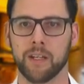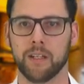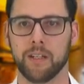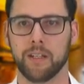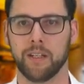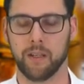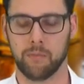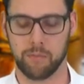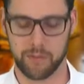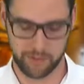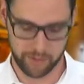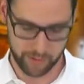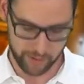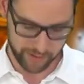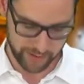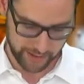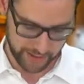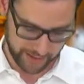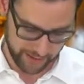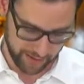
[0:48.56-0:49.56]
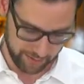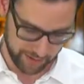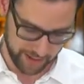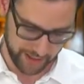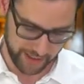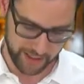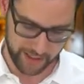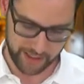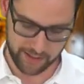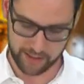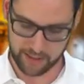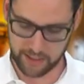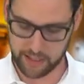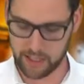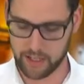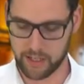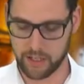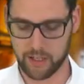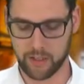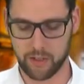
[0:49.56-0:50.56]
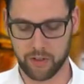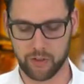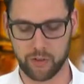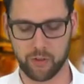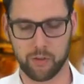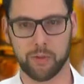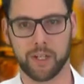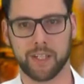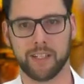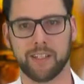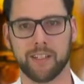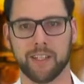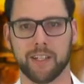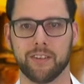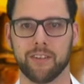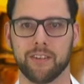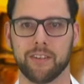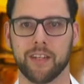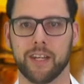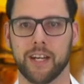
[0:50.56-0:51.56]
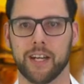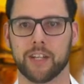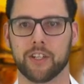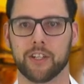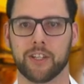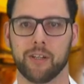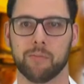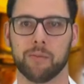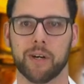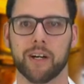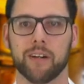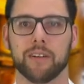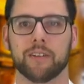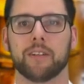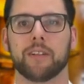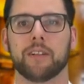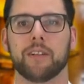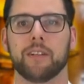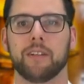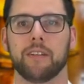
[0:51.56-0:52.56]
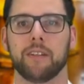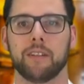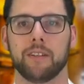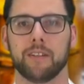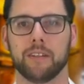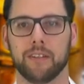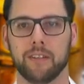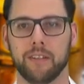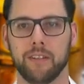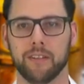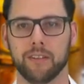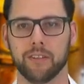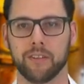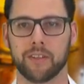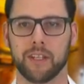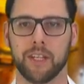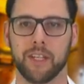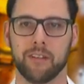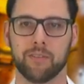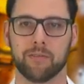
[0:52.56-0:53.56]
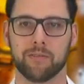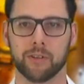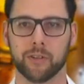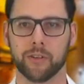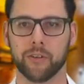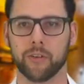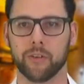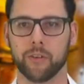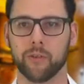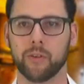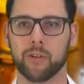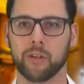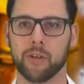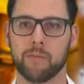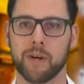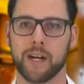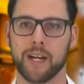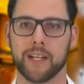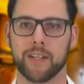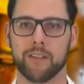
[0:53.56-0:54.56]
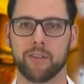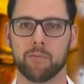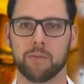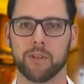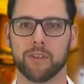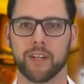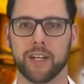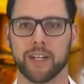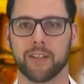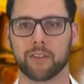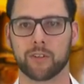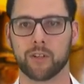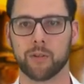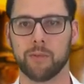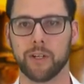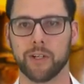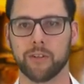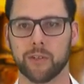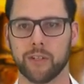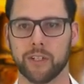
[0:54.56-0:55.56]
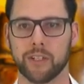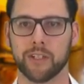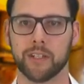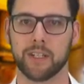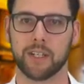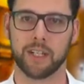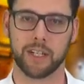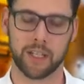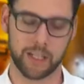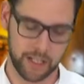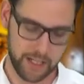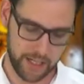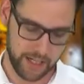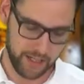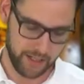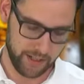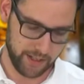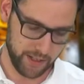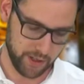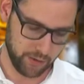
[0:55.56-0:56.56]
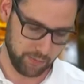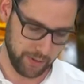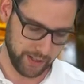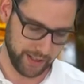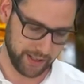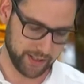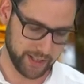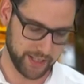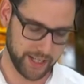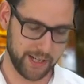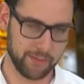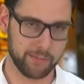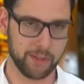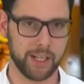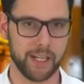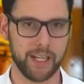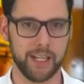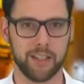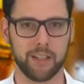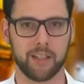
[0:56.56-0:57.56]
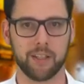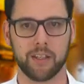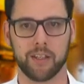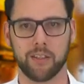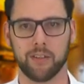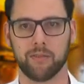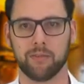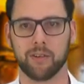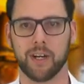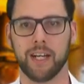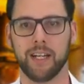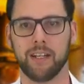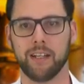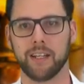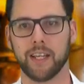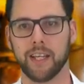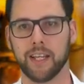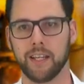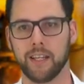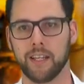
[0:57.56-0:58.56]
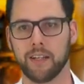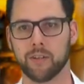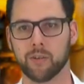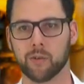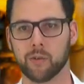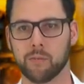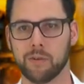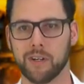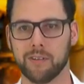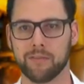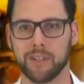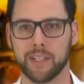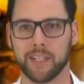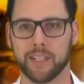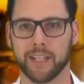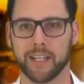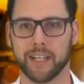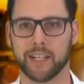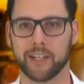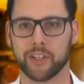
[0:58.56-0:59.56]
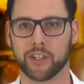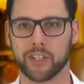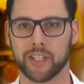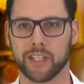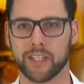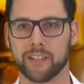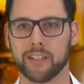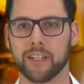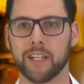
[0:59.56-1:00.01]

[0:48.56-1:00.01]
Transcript: The degree of emission of the device is settable using the keys. This goes from 0.1 to 1.0. The spectral range is set for all common surfaces.